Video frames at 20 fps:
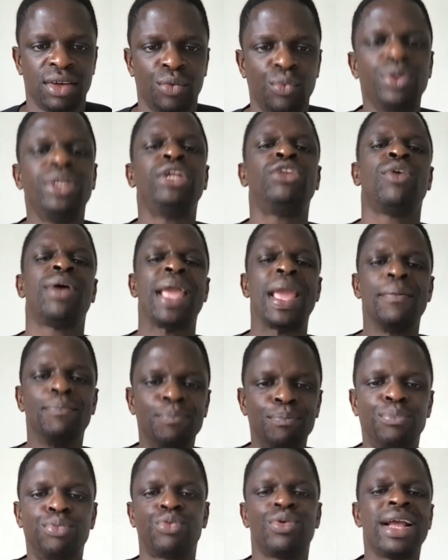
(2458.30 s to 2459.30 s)
We need to
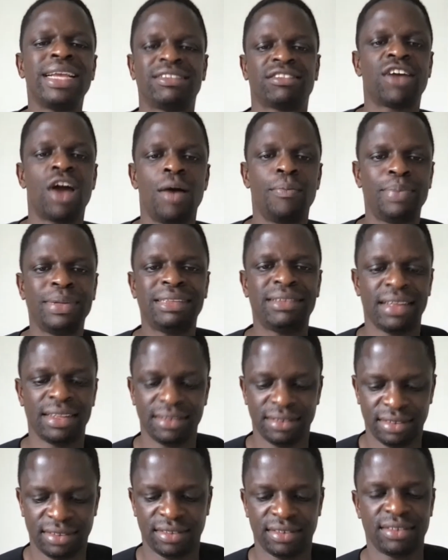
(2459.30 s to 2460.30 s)
embrace
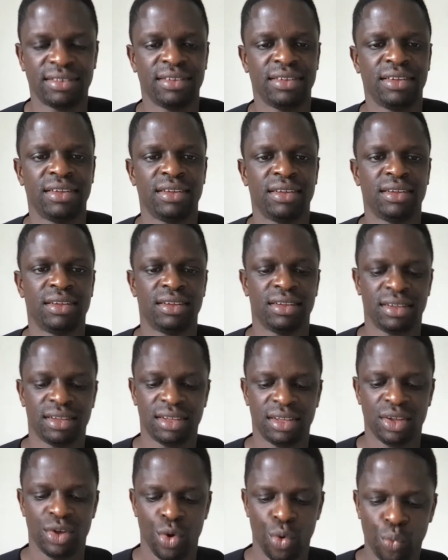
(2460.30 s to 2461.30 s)
competence.
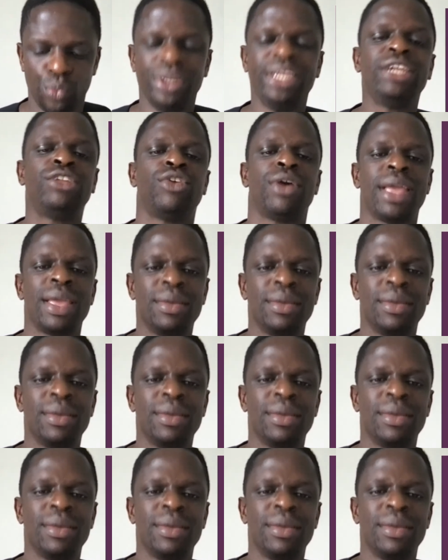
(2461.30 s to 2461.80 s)
We need to